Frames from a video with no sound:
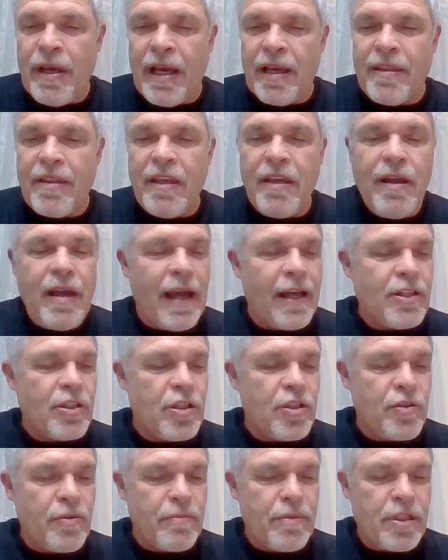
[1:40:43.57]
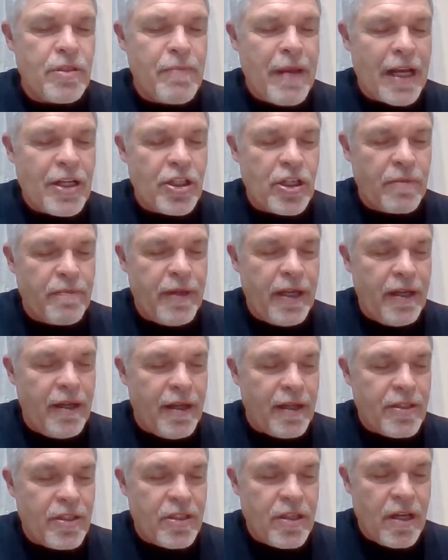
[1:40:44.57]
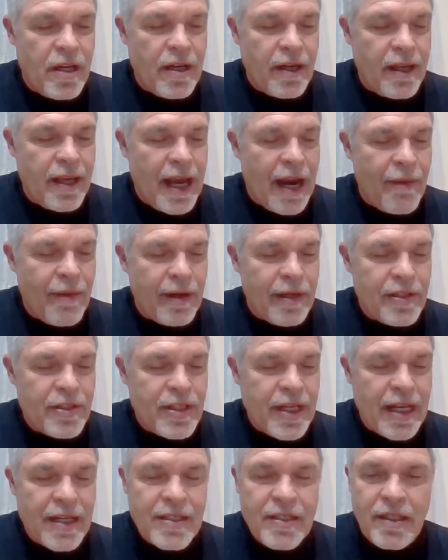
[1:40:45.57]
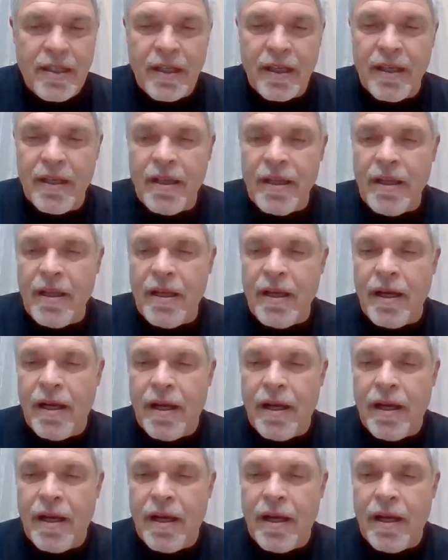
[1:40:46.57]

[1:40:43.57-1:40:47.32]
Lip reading: Did we get the answers from Smashing Peanuts? Karen is asking.